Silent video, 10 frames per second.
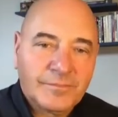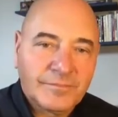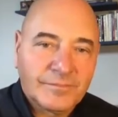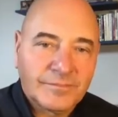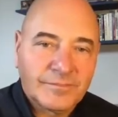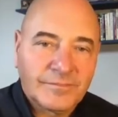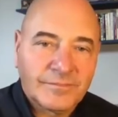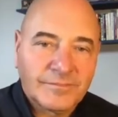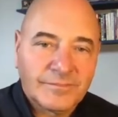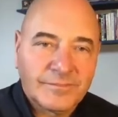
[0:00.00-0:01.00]

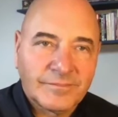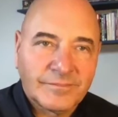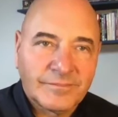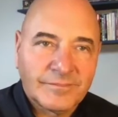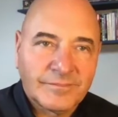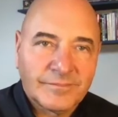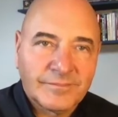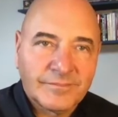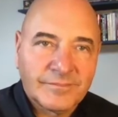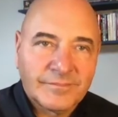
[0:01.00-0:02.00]

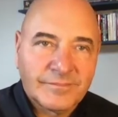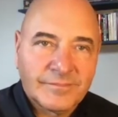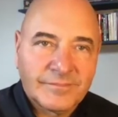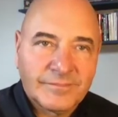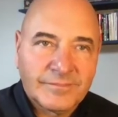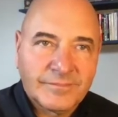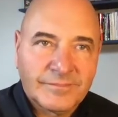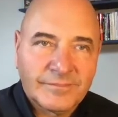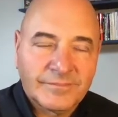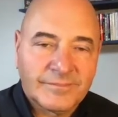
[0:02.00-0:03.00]

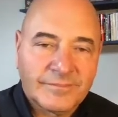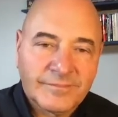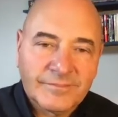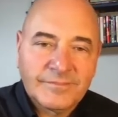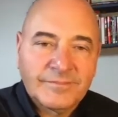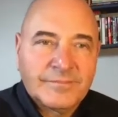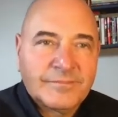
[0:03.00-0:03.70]
No words are spoken by the person on screen.